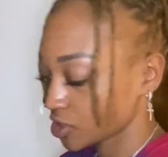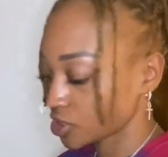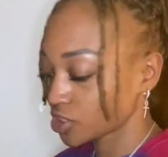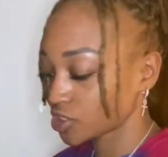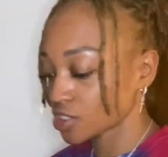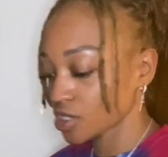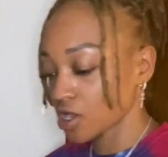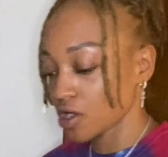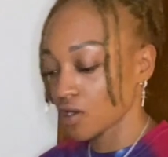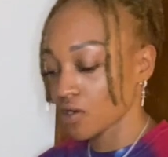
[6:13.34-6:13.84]

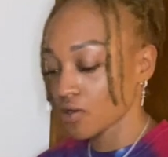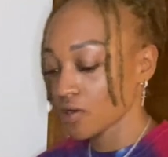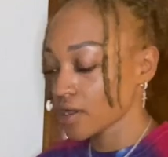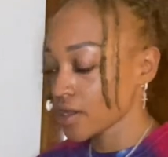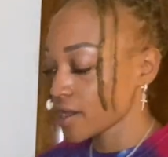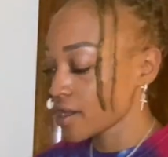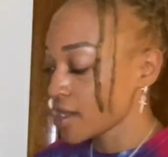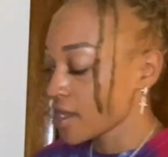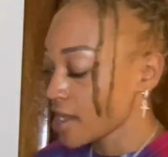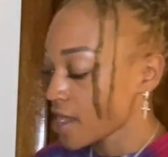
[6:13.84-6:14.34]
So
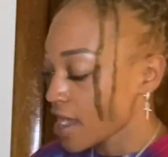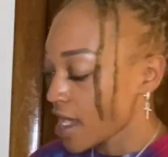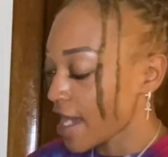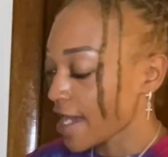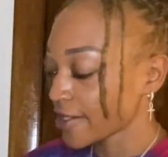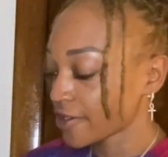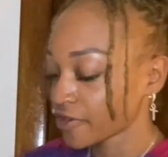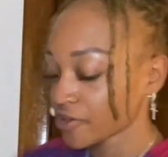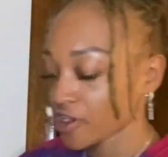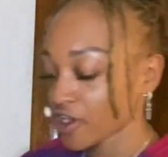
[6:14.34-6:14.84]
I
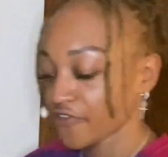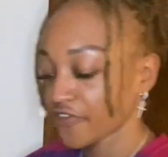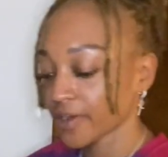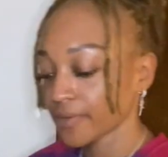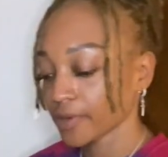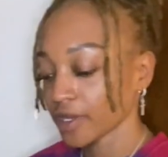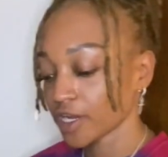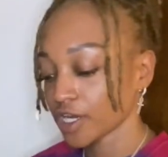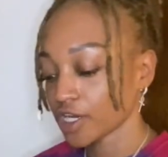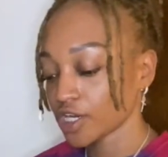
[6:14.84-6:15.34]
don't know if I'm
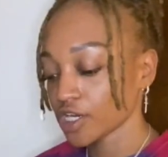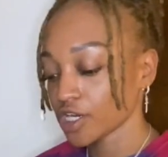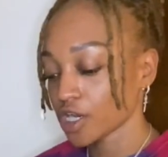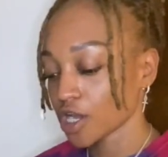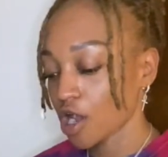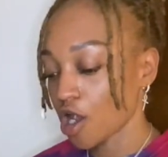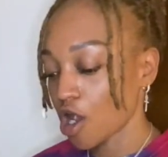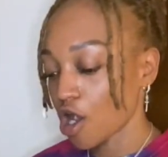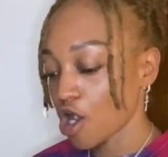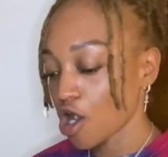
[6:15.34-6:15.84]
gonna cook
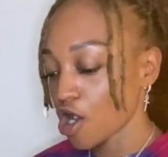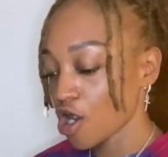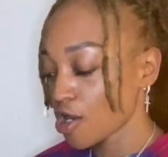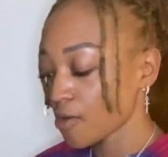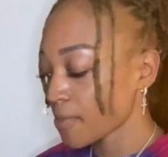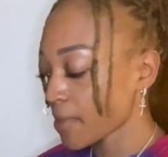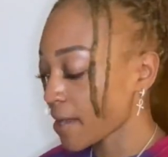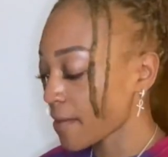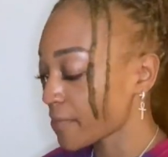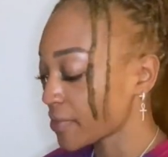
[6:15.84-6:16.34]
all
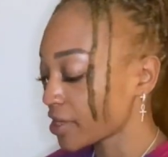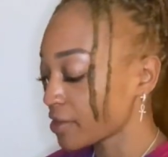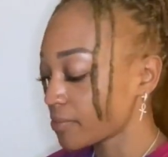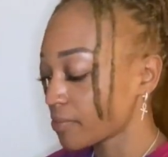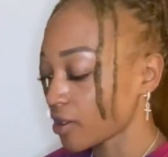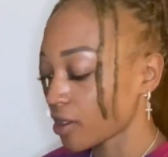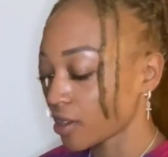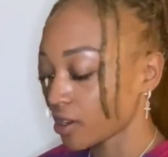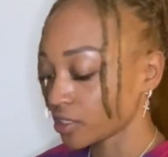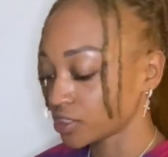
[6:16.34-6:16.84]
my
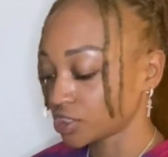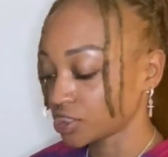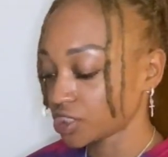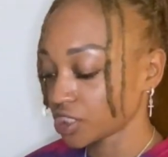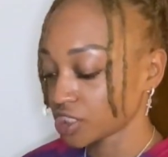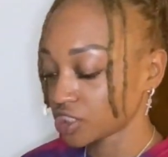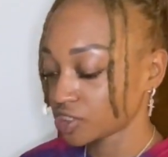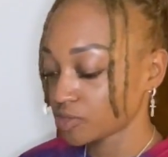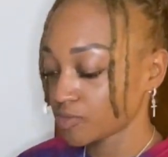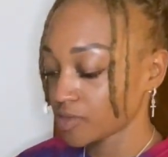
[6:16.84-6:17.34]
meatballs
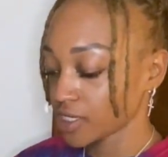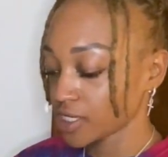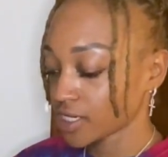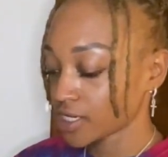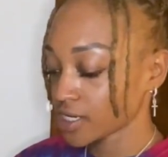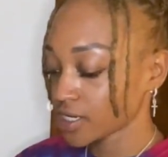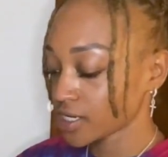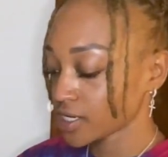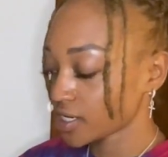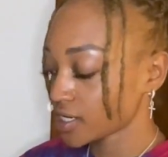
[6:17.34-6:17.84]
just
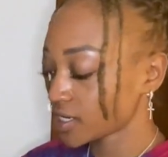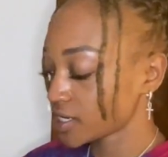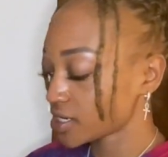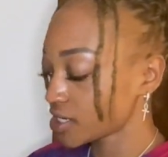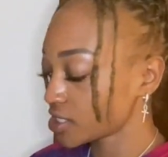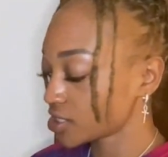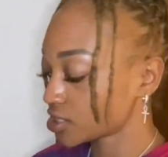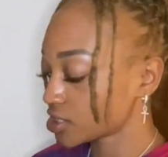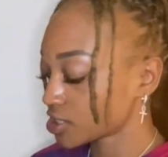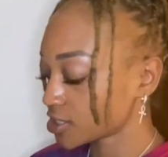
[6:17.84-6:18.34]

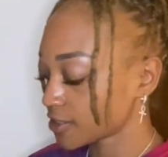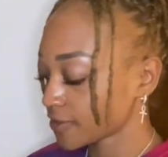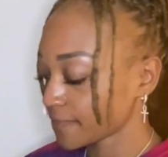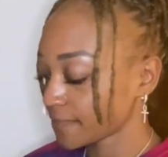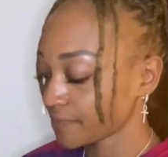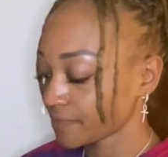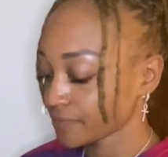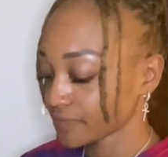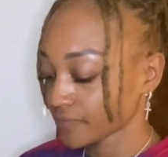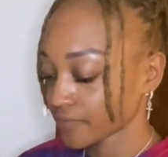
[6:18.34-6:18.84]
because
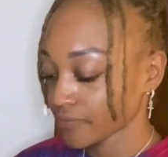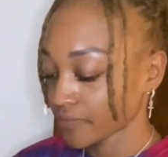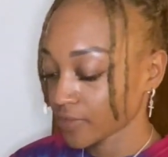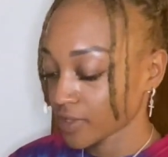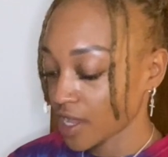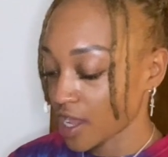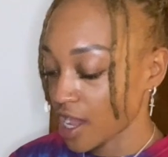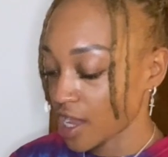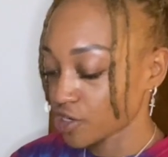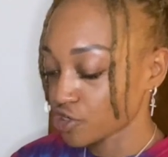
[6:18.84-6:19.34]

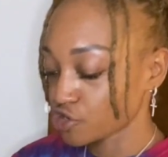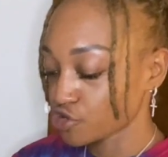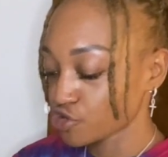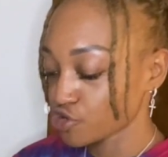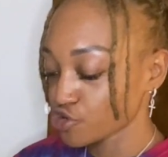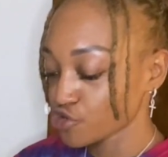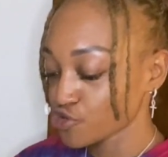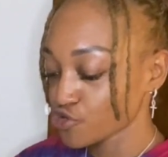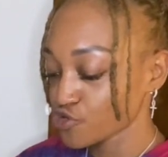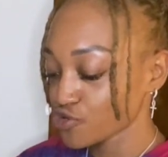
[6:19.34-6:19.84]
I
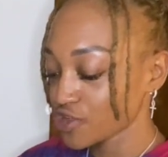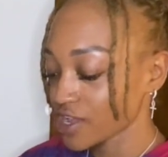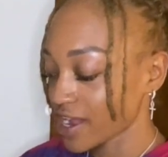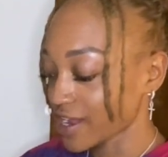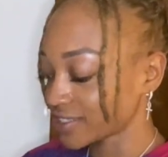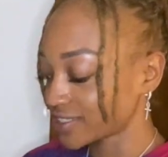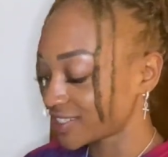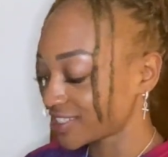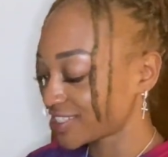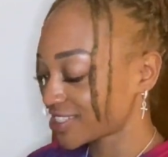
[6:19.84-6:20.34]
do
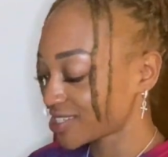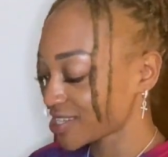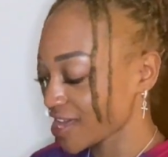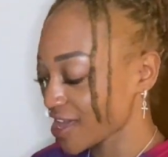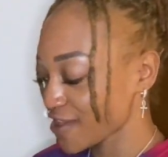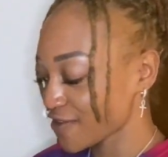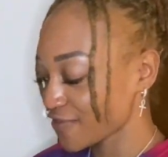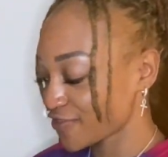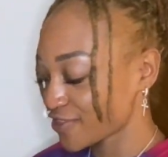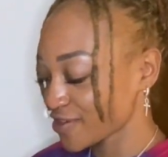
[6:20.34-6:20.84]
like to
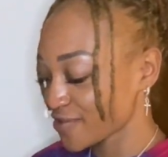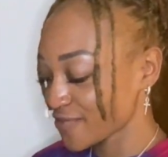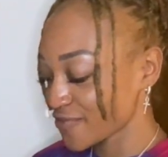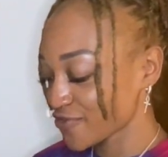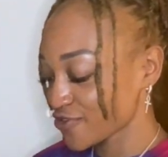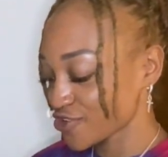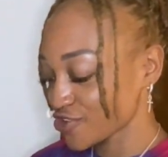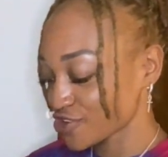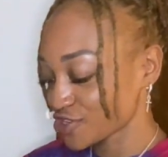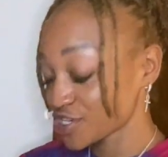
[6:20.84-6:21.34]
save them
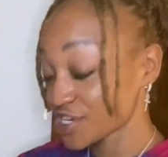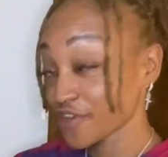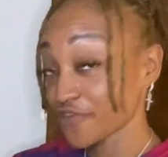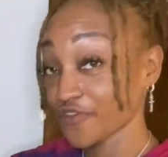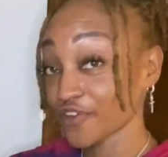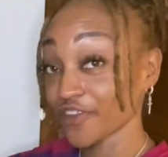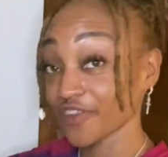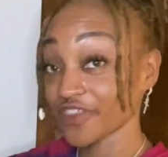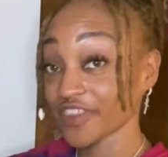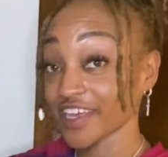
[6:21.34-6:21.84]
for
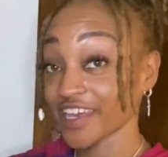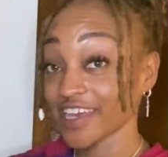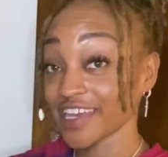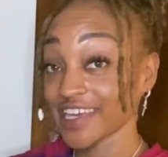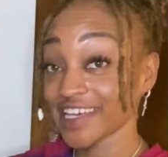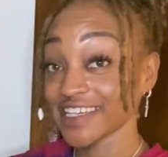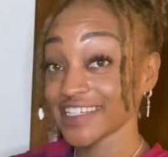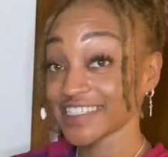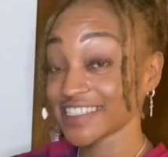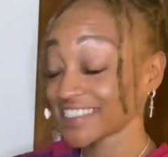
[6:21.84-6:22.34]
different
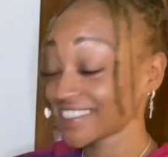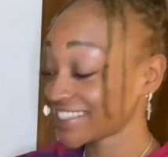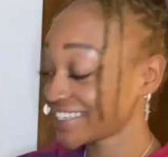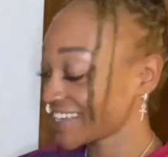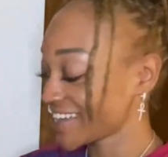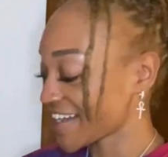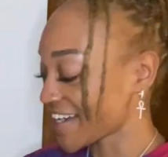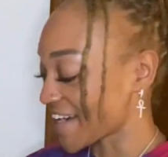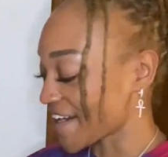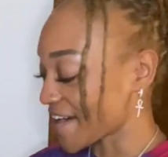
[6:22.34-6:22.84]
things,
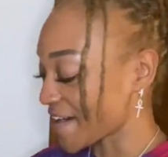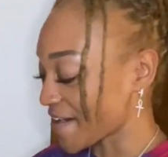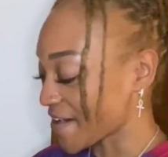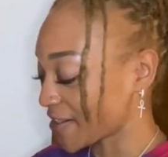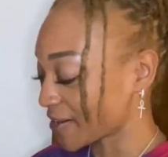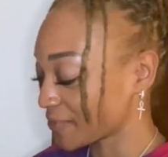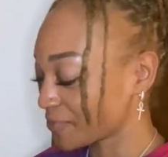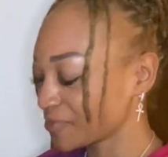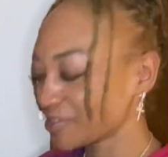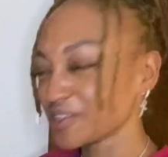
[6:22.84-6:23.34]

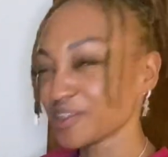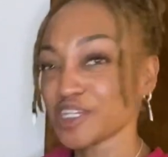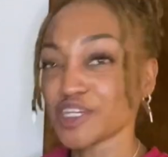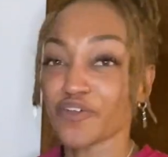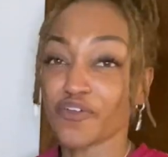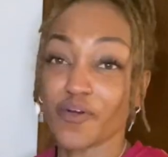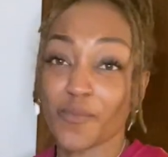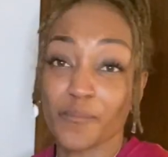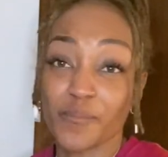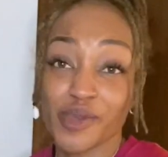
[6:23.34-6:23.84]

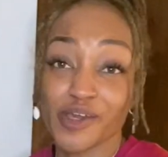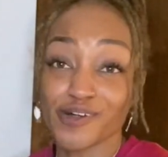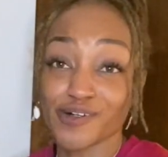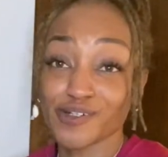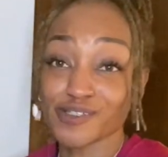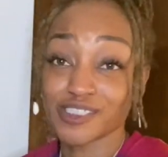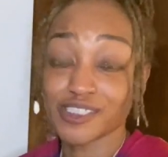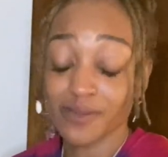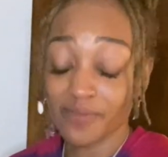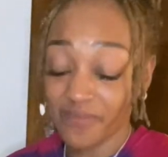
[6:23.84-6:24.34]
different
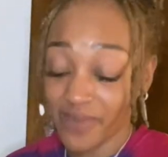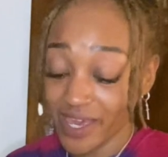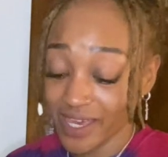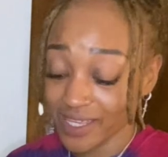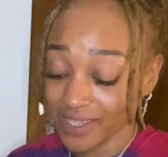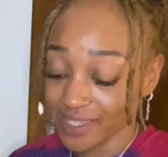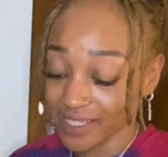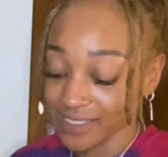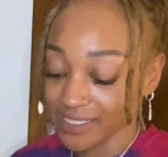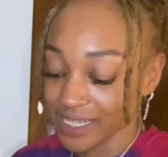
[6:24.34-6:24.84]
meals to make
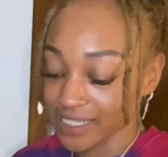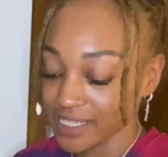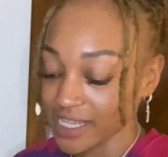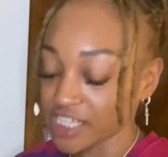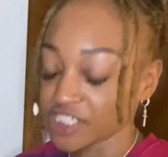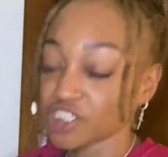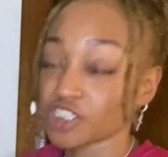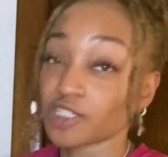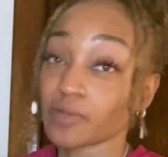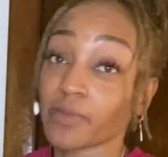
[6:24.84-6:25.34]
and things like that,
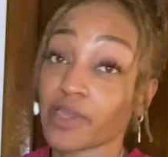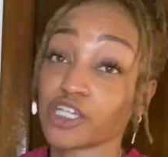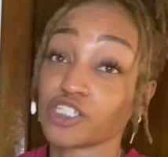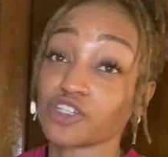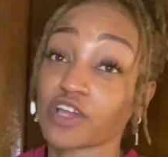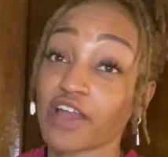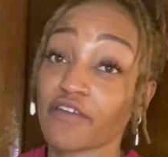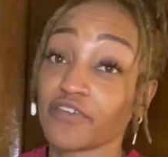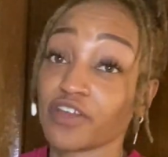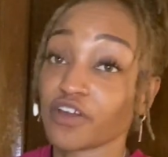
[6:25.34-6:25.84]
just to make sure
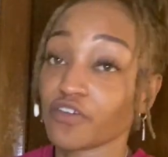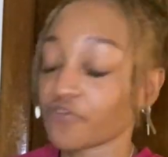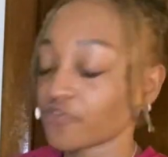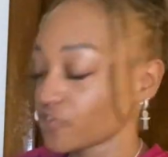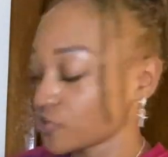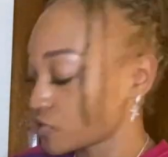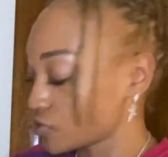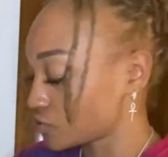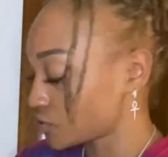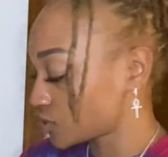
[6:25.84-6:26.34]
I have enough
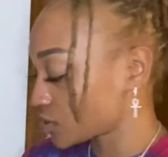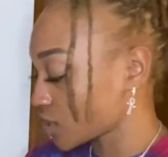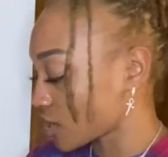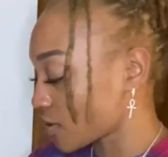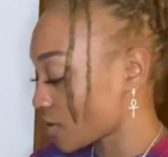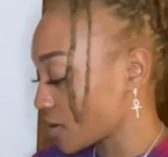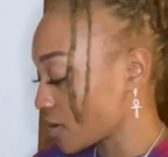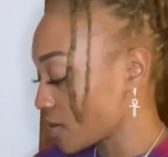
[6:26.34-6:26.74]
food. So